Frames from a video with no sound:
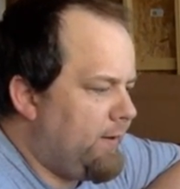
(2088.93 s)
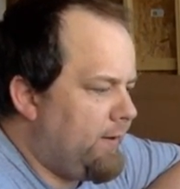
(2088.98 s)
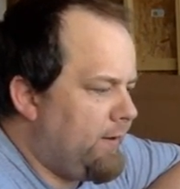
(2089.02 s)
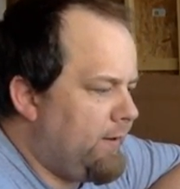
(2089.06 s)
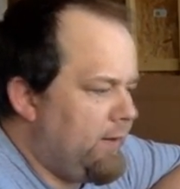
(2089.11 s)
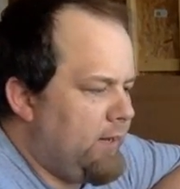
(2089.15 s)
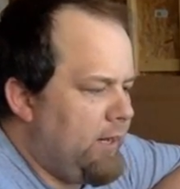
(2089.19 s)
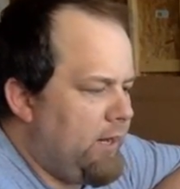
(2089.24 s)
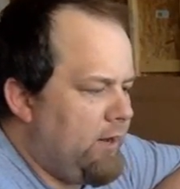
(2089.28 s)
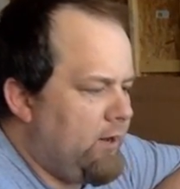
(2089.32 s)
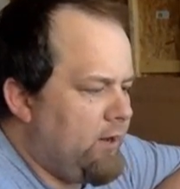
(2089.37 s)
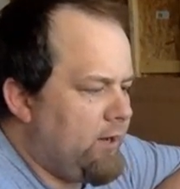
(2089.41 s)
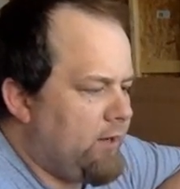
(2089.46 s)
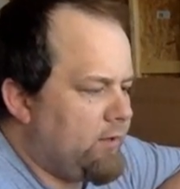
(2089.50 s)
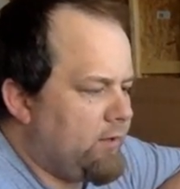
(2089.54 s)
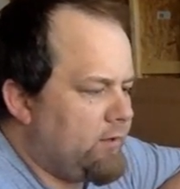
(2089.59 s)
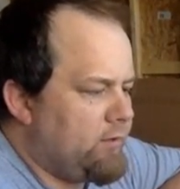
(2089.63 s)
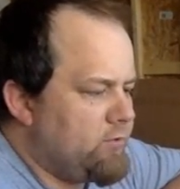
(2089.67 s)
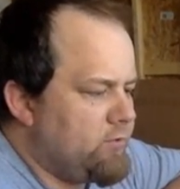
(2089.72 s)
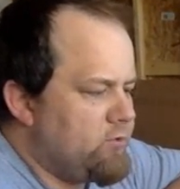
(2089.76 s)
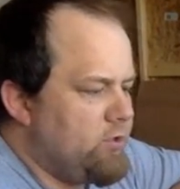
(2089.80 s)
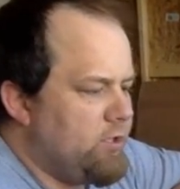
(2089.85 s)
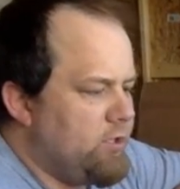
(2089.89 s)
Eric,
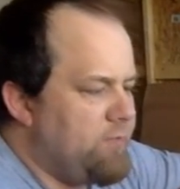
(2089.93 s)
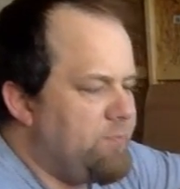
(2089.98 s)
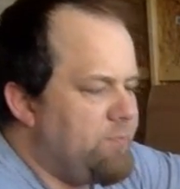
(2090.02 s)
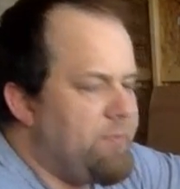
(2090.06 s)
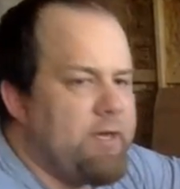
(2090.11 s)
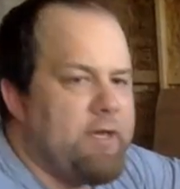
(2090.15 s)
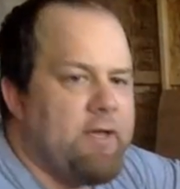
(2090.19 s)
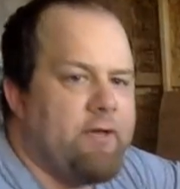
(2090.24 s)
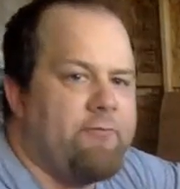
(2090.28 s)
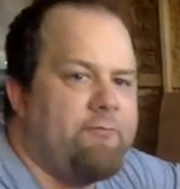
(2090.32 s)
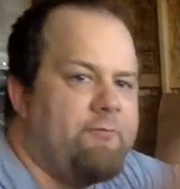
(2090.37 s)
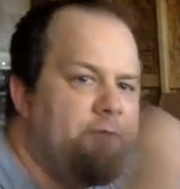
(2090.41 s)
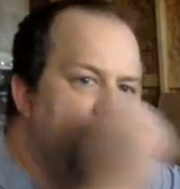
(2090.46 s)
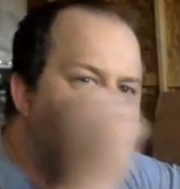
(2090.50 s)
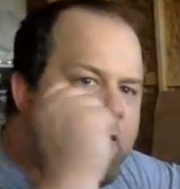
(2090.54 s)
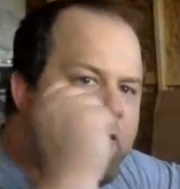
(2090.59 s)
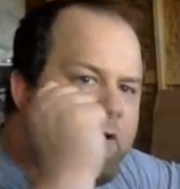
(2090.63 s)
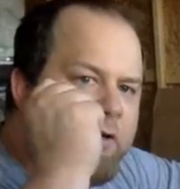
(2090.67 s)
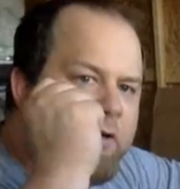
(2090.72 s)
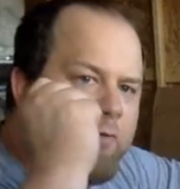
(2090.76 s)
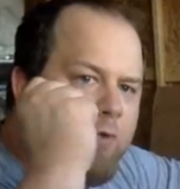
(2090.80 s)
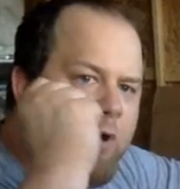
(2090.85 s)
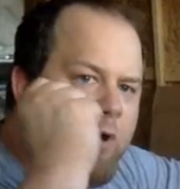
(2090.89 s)
should it be a
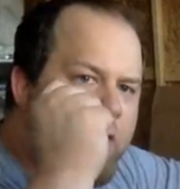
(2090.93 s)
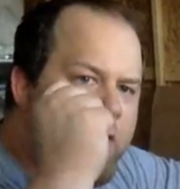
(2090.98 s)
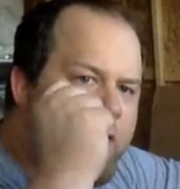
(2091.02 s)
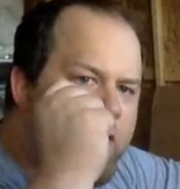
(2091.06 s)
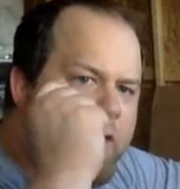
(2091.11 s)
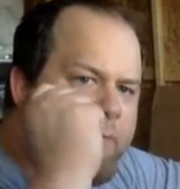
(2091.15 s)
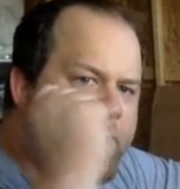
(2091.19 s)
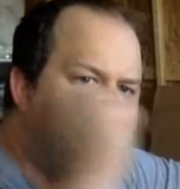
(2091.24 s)
figured walnut